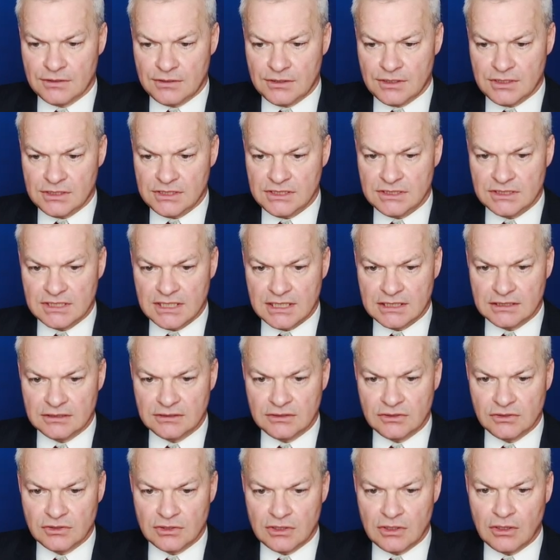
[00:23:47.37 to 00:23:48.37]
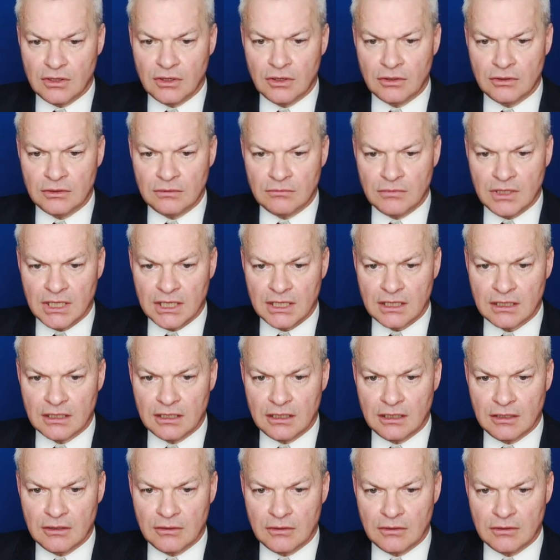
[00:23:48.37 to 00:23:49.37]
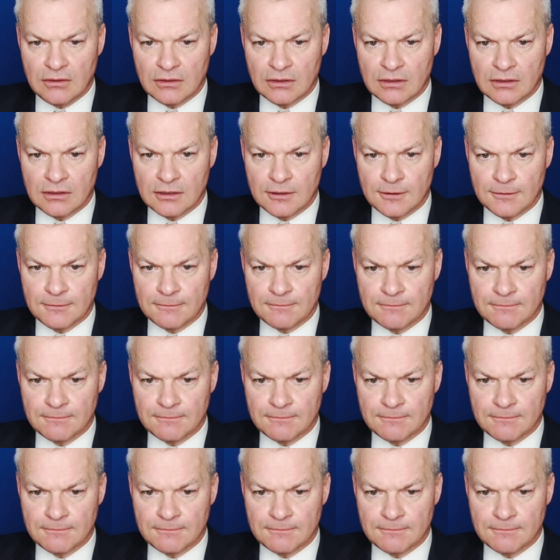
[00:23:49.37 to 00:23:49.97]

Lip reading: 30 seconds on my clock.